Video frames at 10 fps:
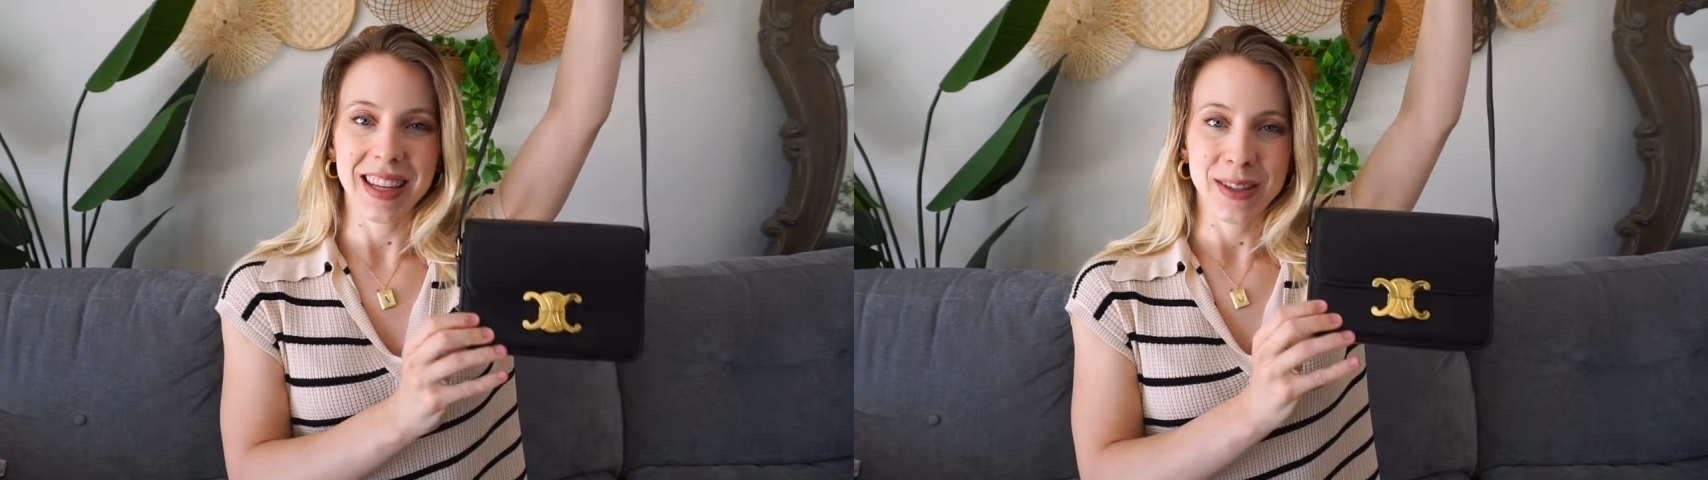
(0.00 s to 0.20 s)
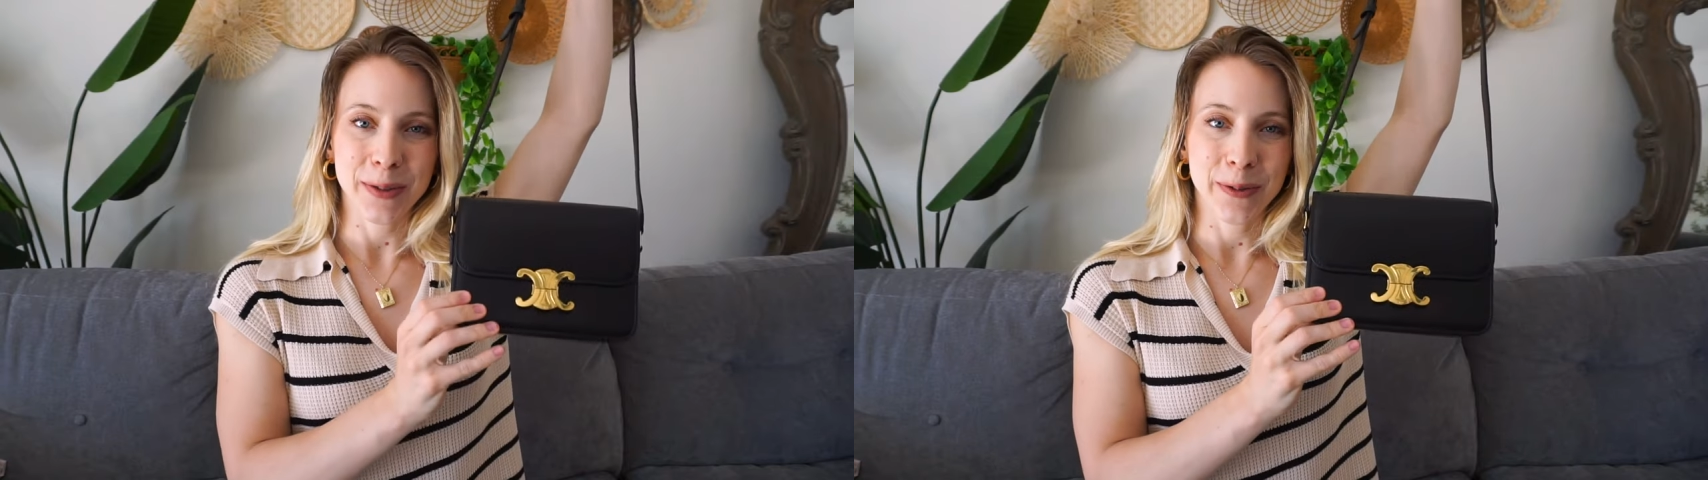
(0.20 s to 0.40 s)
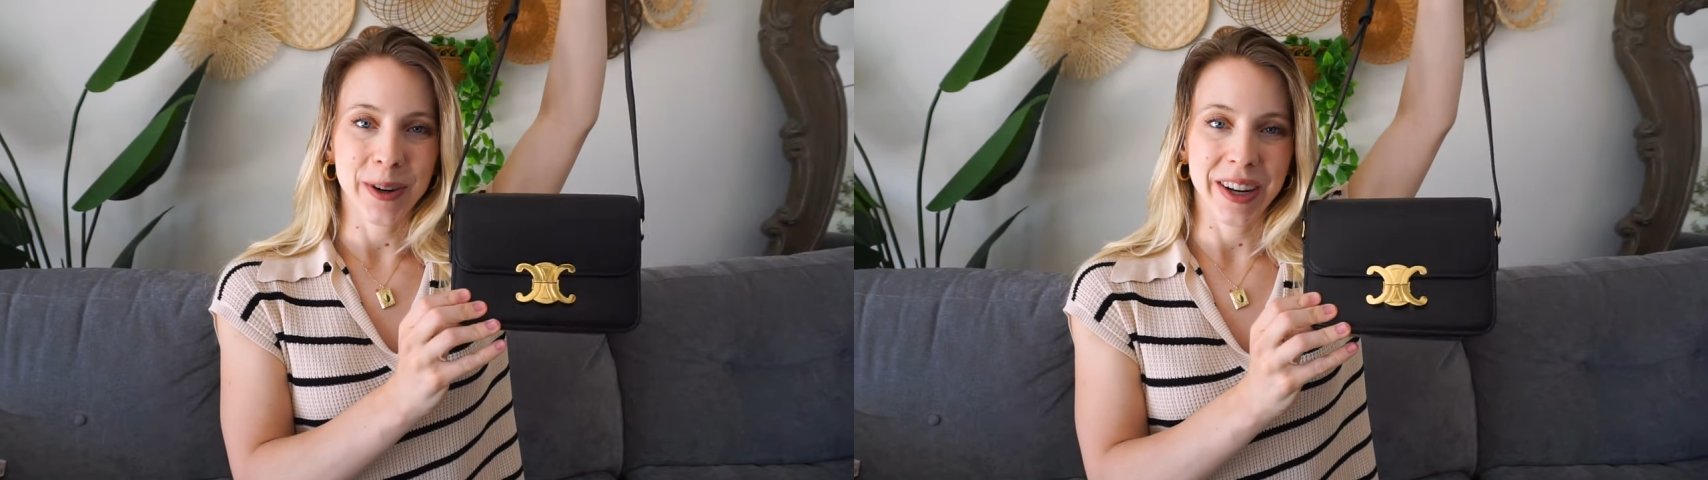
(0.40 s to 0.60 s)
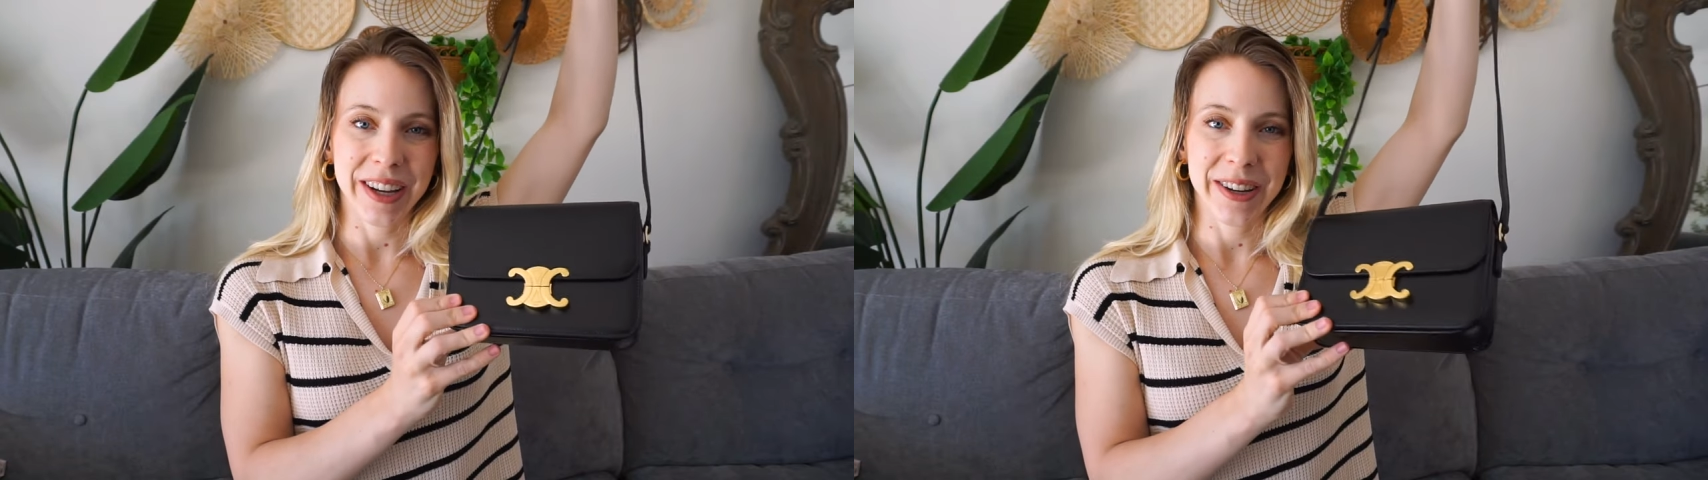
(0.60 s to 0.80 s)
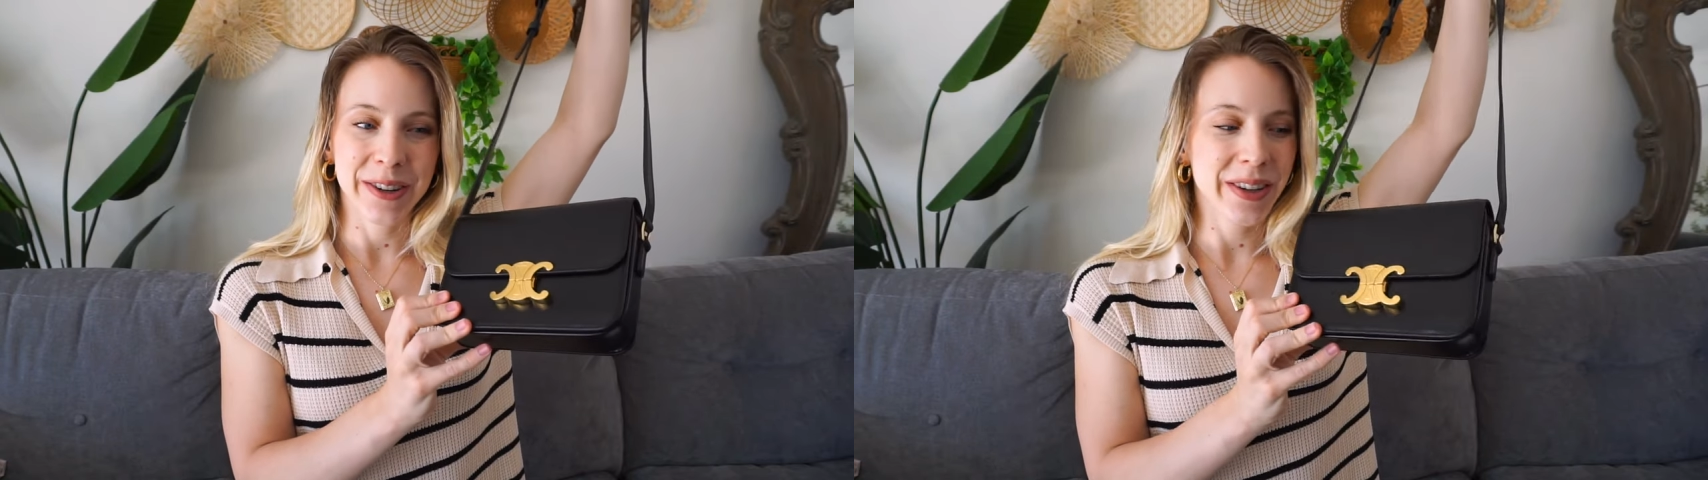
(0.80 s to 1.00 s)
these for
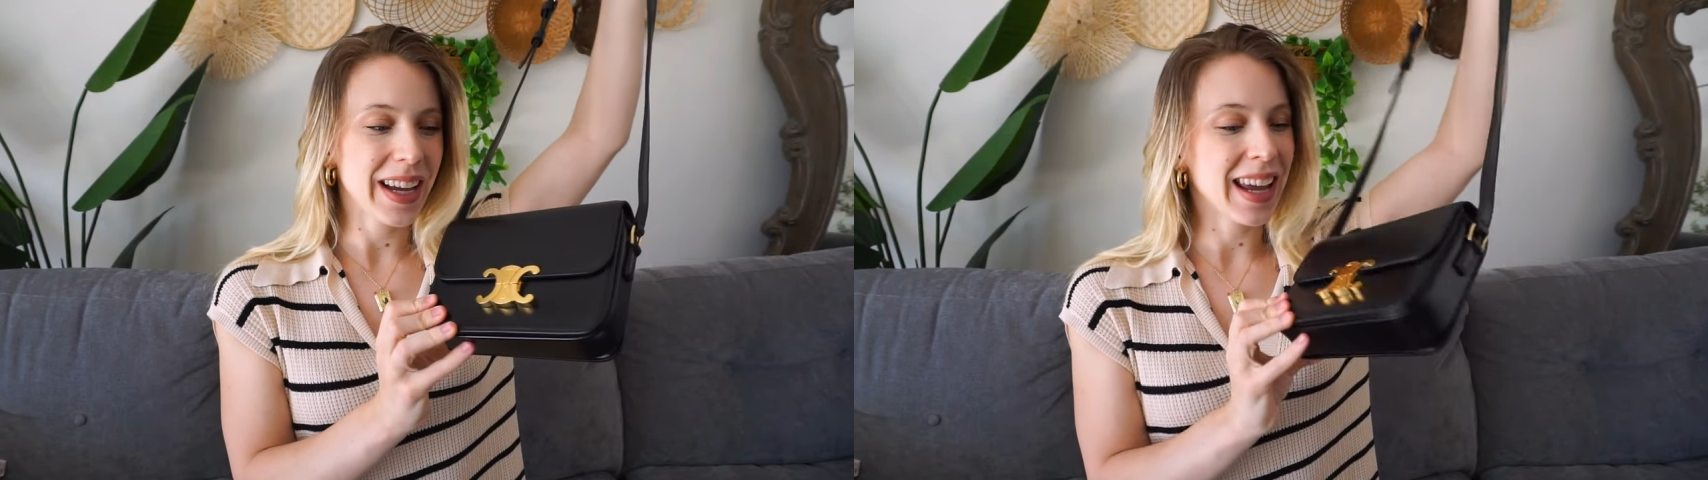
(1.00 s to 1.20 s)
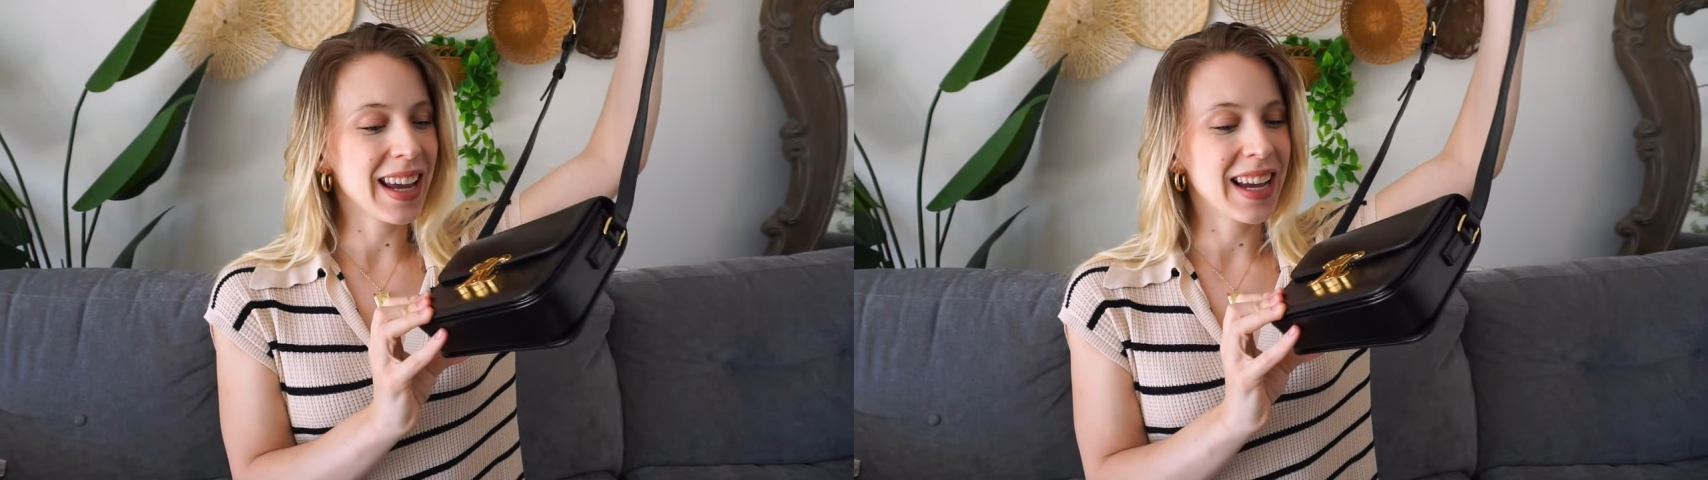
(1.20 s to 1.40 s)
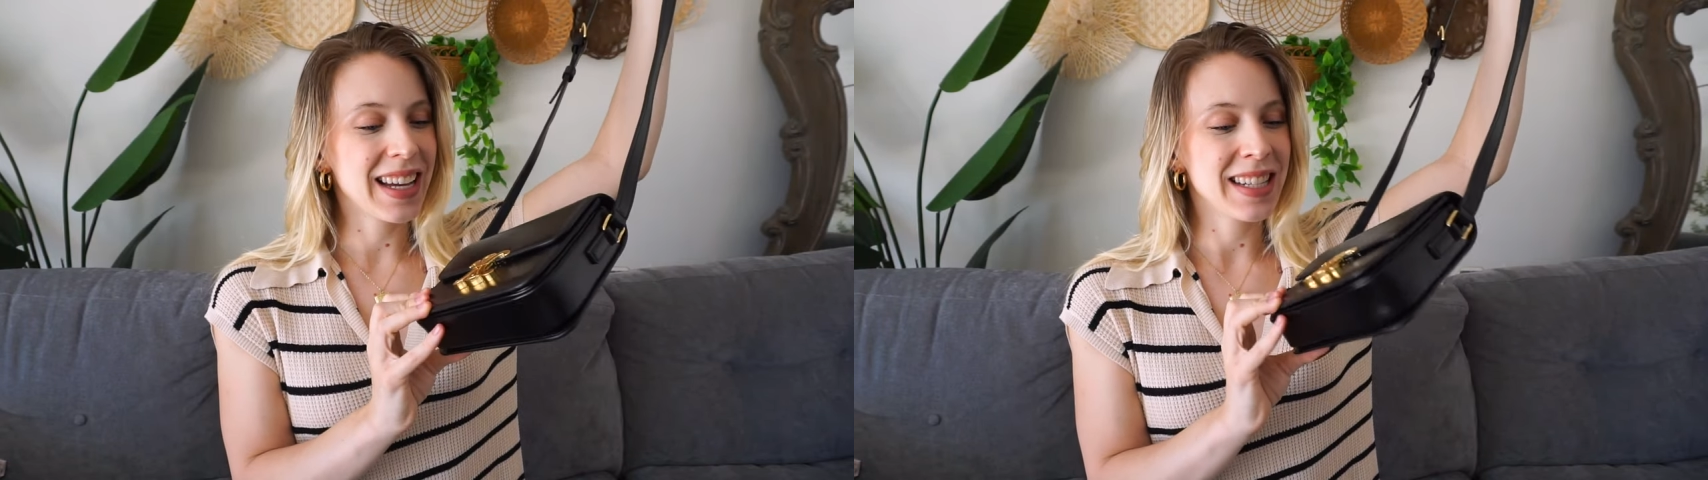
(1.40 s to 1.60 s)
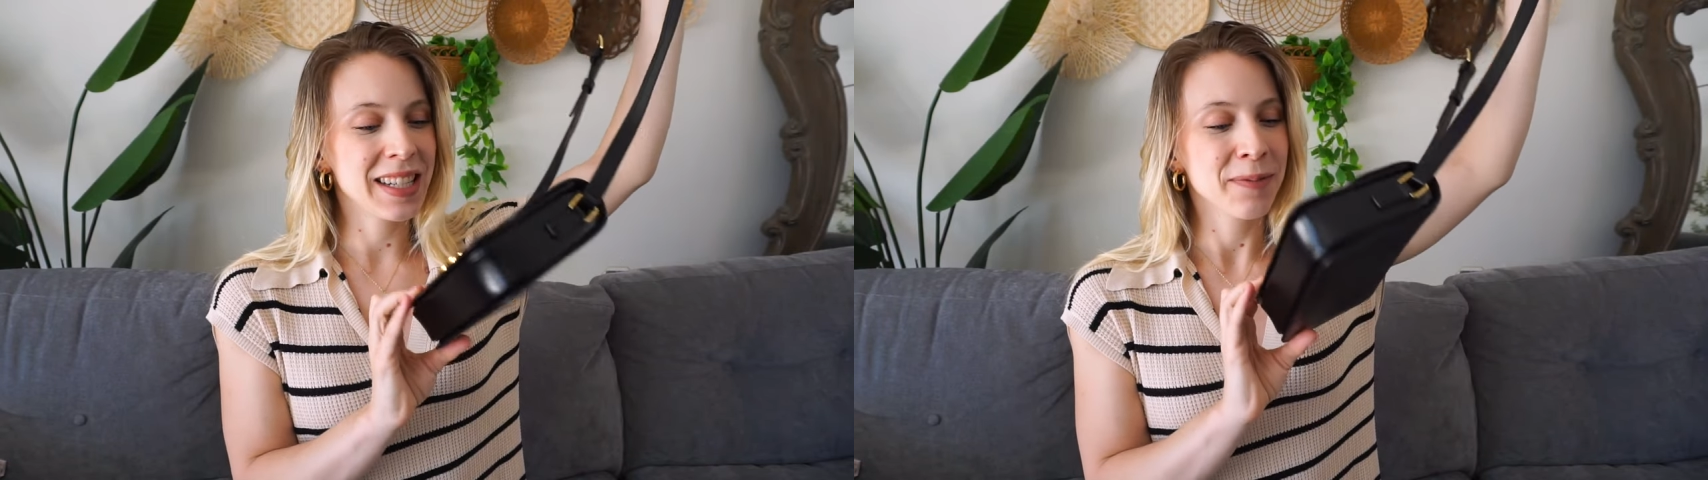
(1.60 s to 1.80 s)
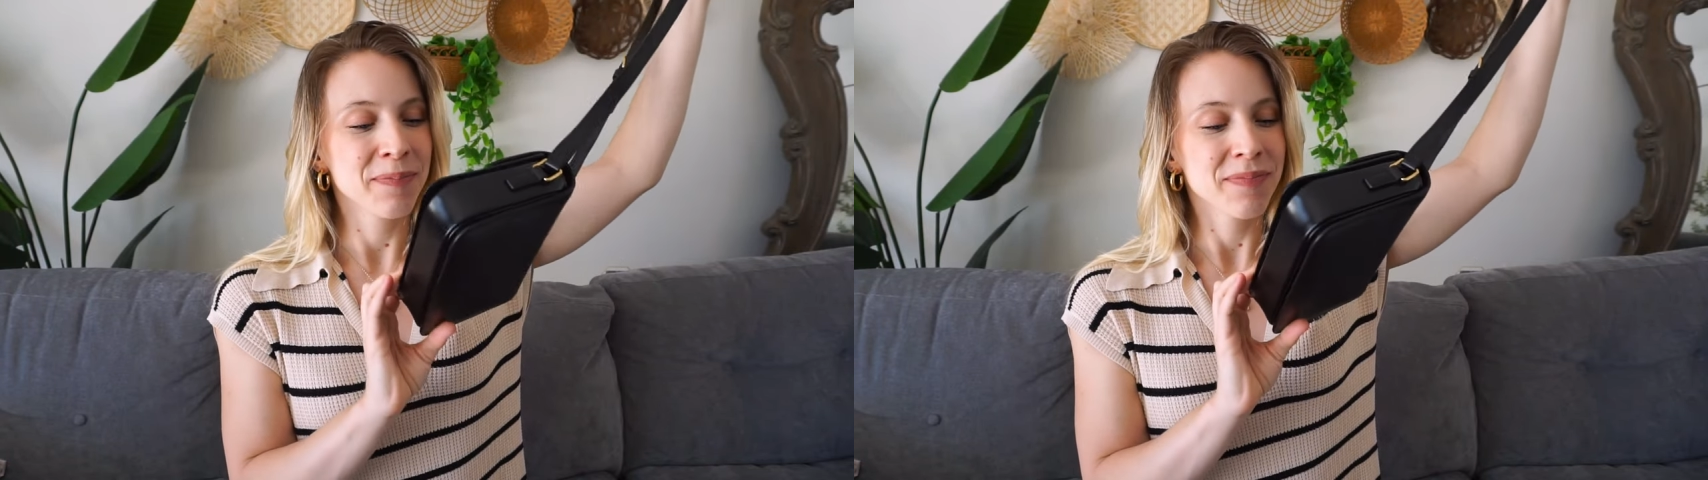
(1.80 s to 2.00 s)
you and